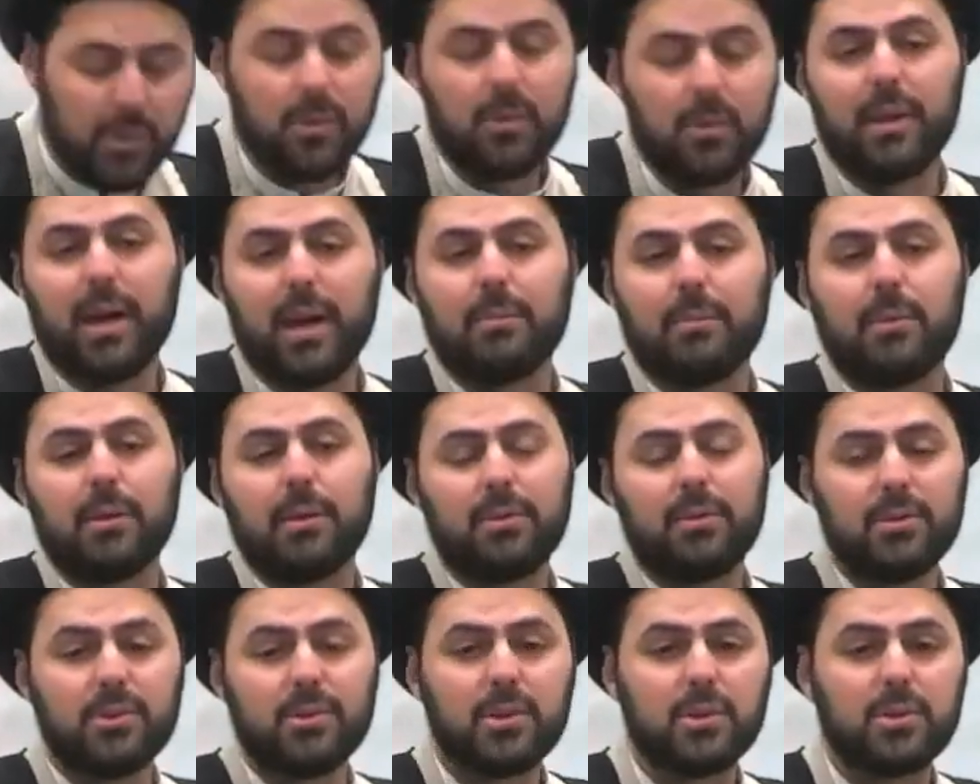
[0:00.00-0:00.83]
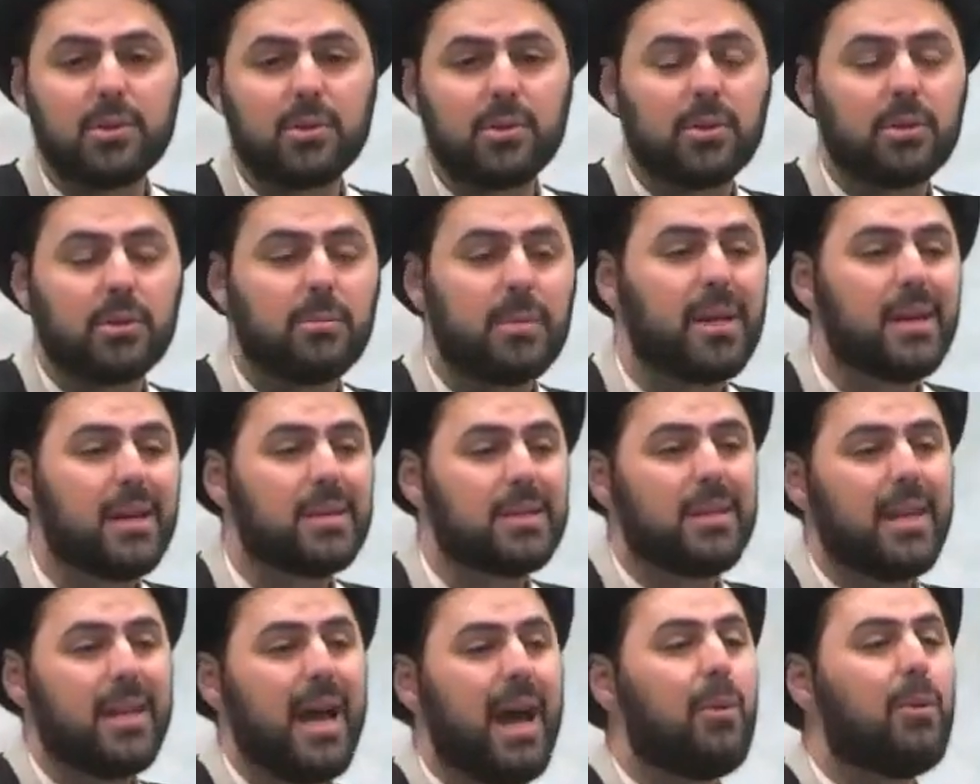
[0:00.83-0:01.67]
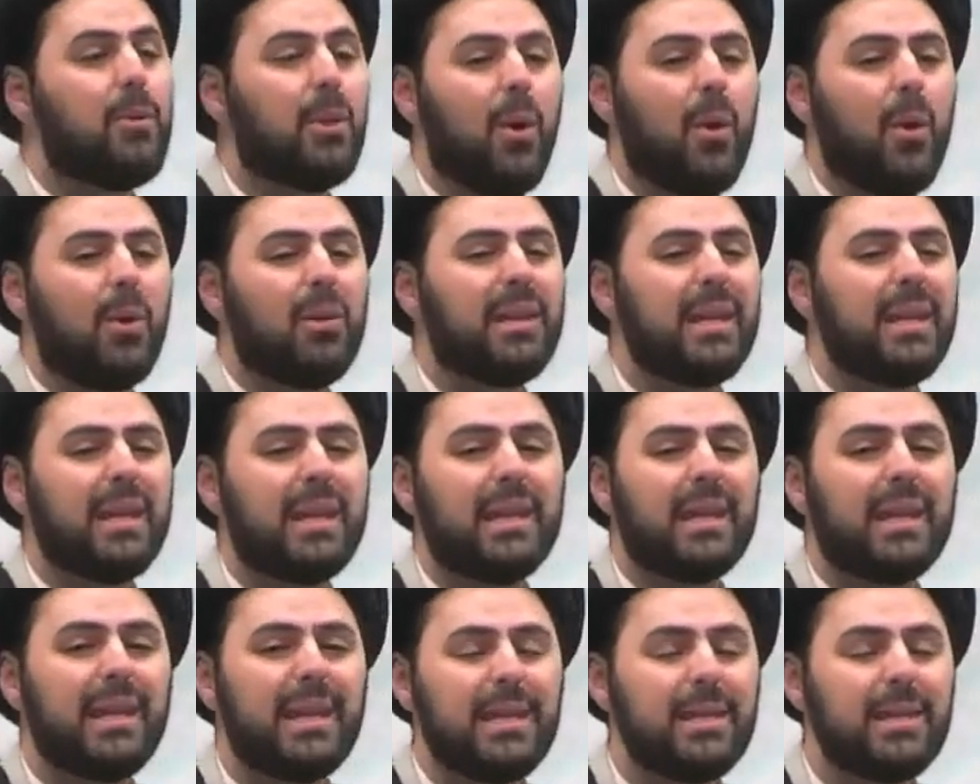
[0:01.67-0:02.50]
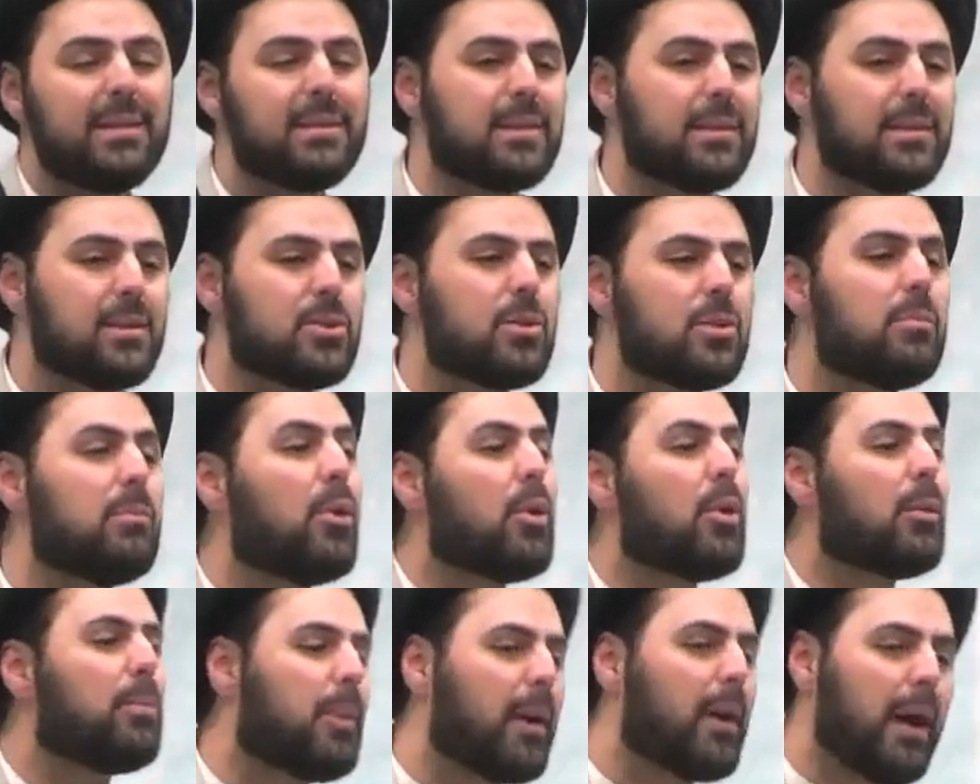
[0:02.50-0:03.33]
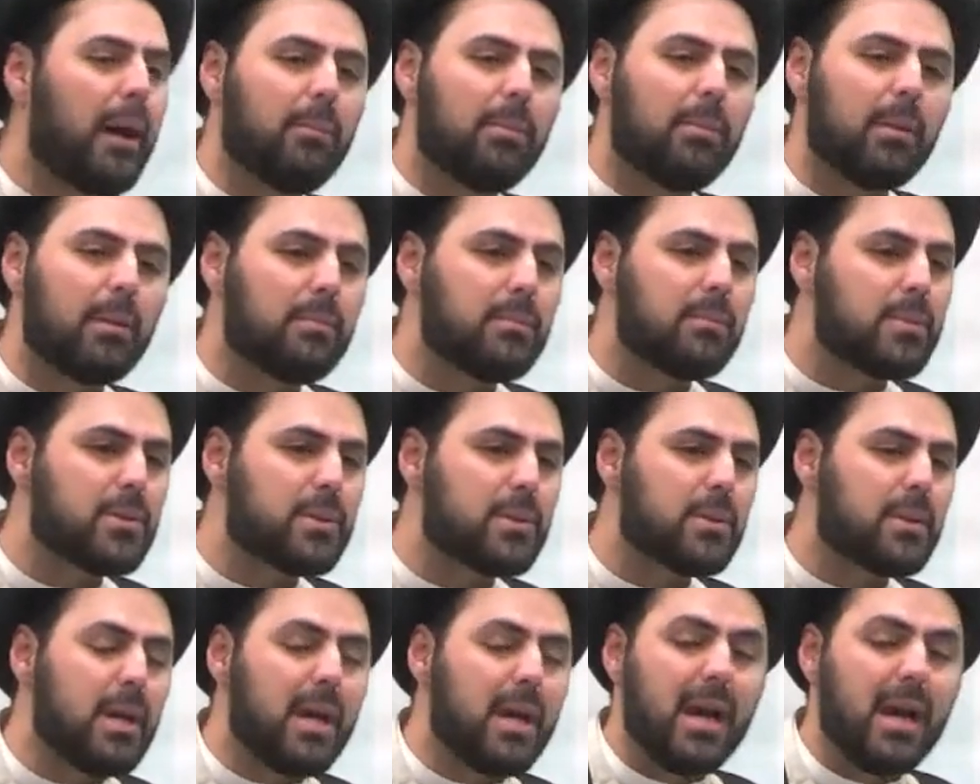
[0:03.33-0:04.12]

do that, brothers and sisters, because that will only lead to more problems.